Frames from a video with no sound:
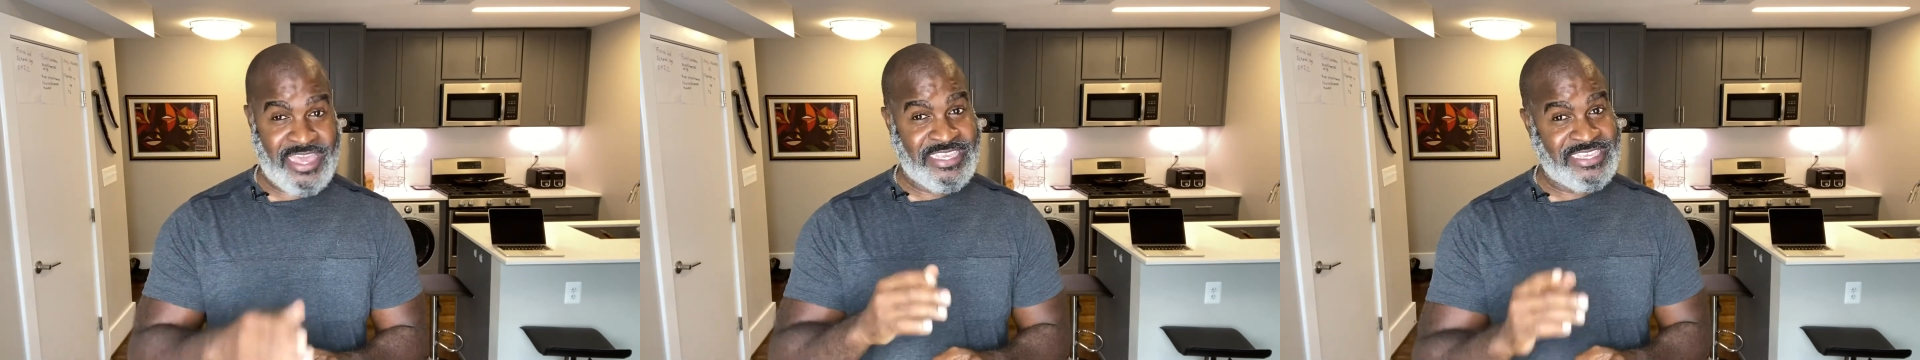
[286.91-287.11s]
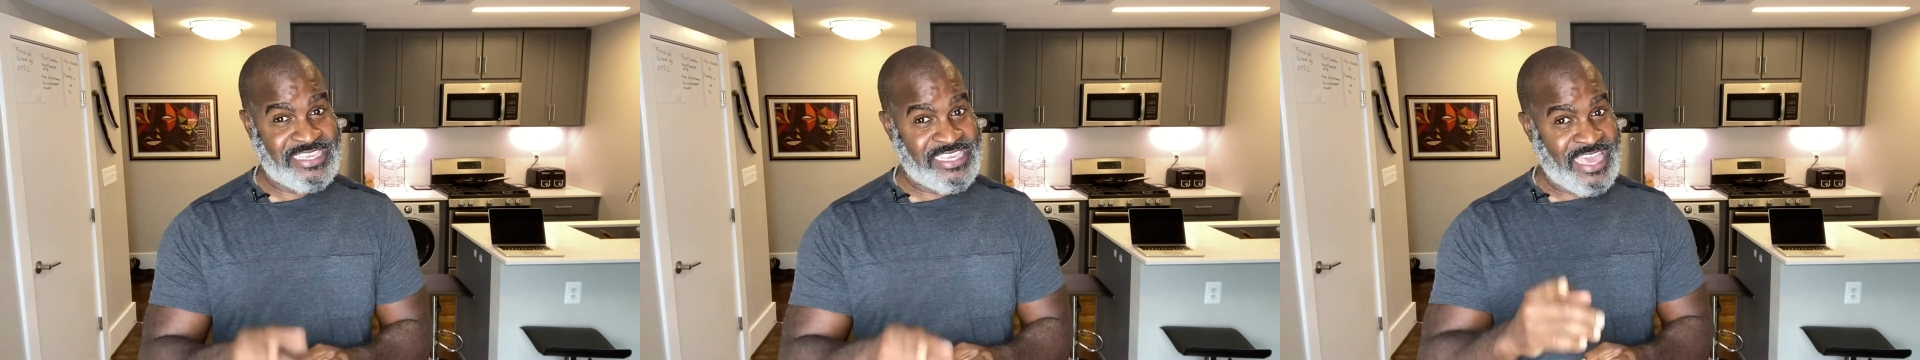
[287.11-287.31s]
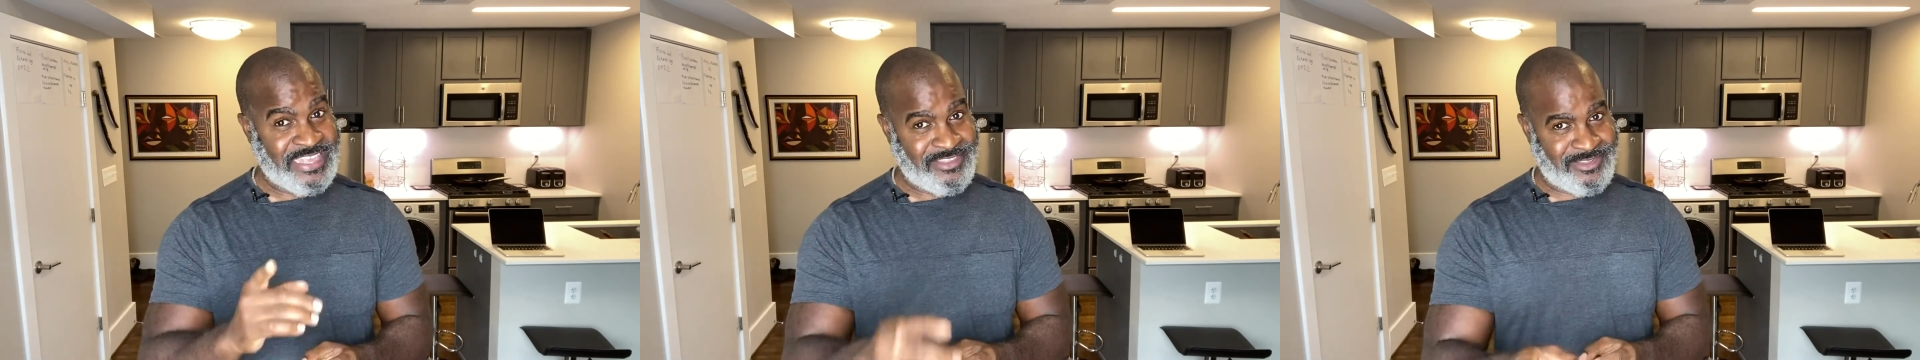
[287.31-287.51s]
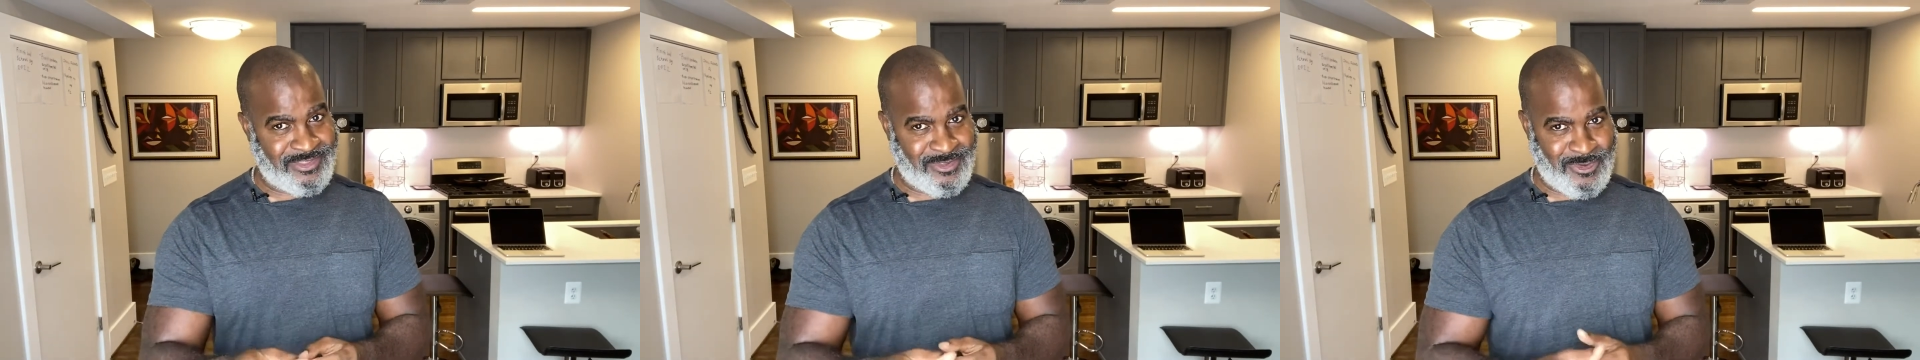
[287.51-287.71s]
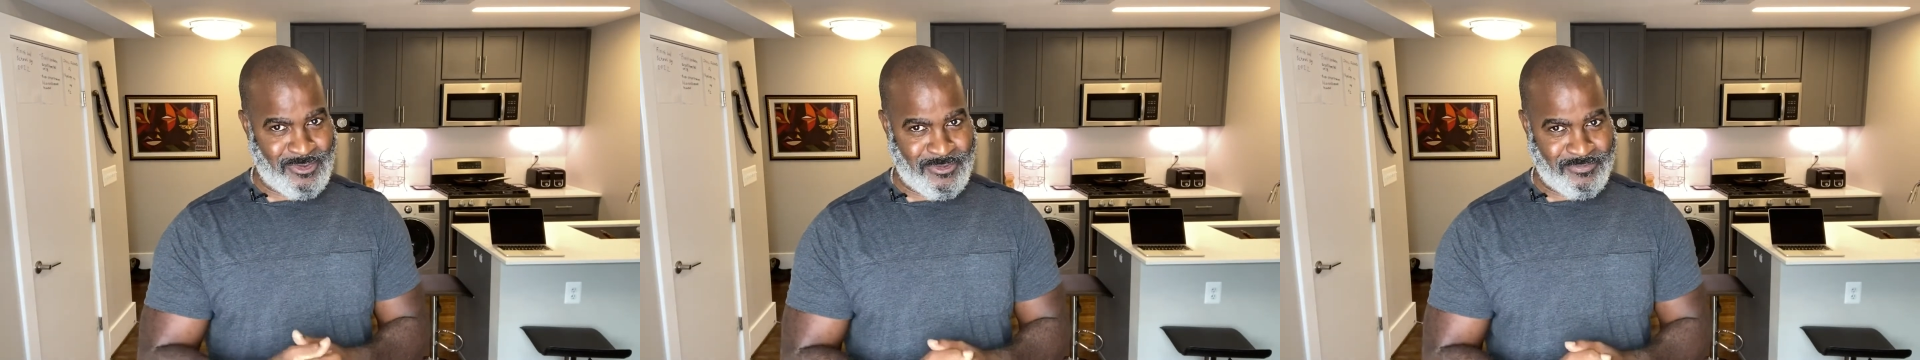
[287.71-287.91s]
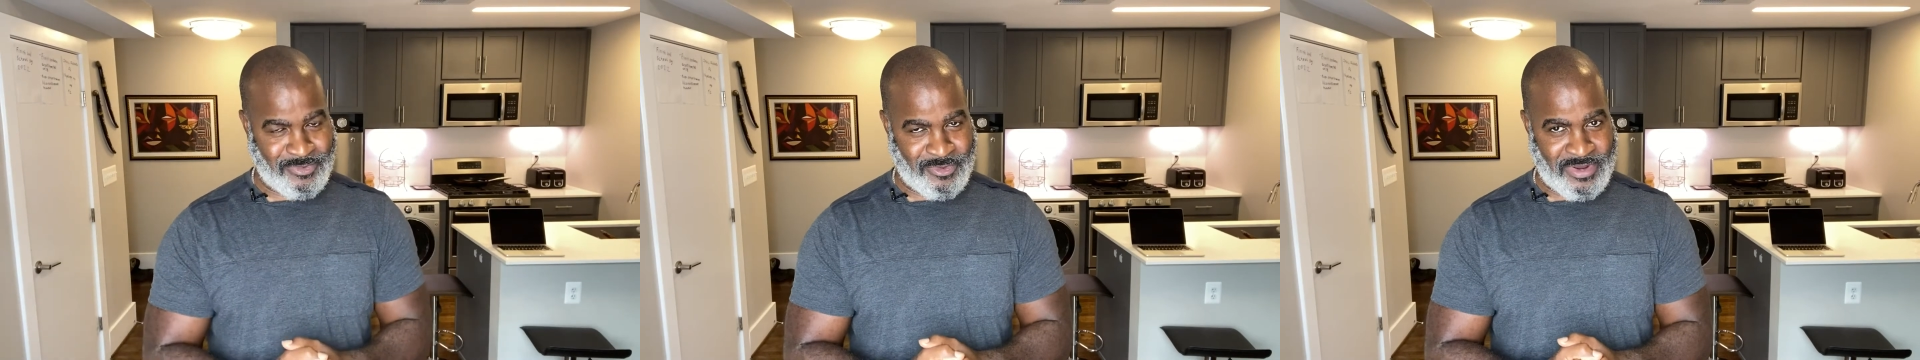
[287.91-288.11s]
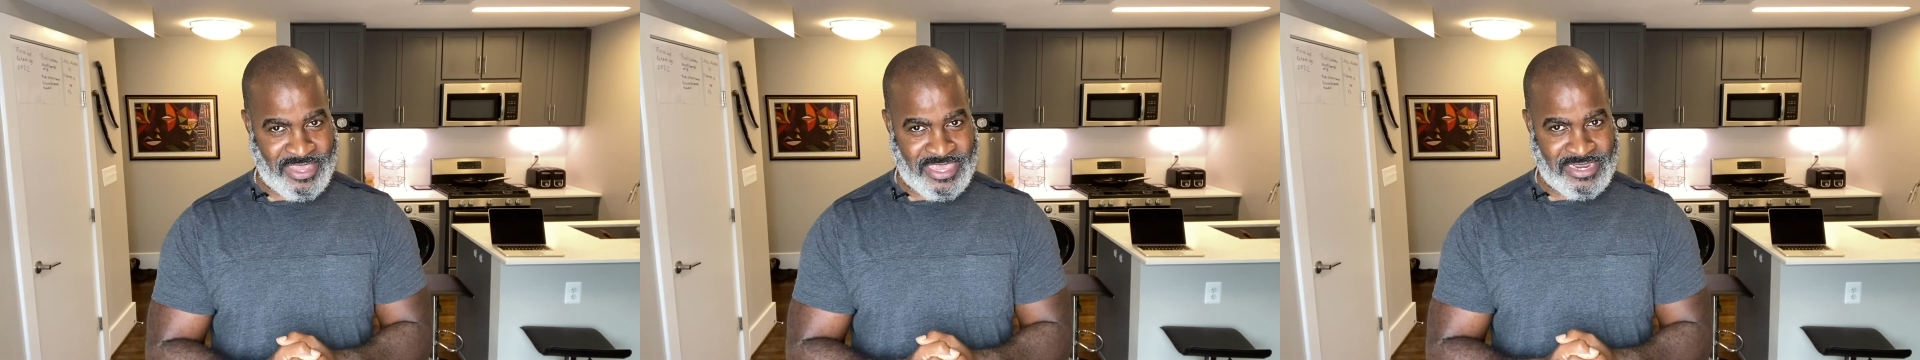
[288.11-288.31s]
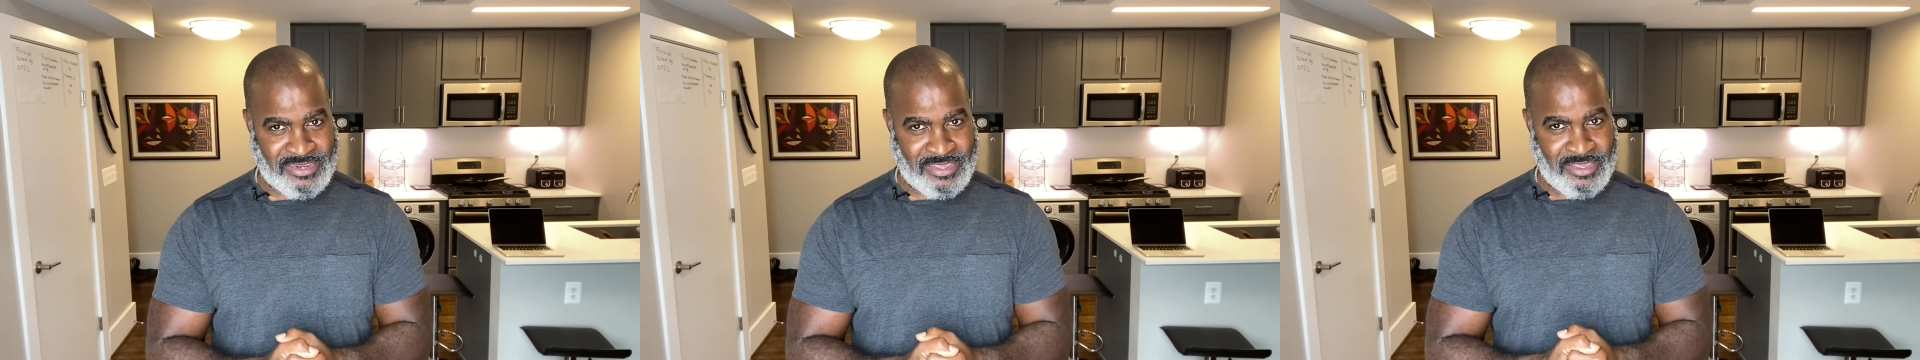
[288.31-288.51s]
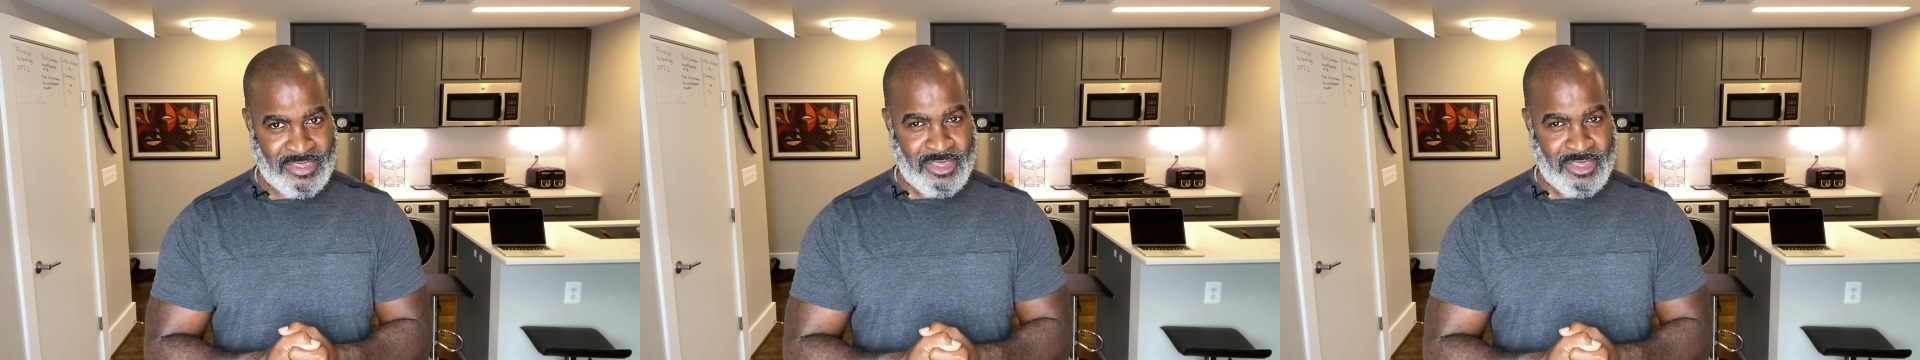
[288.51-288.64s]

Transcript: against you, right?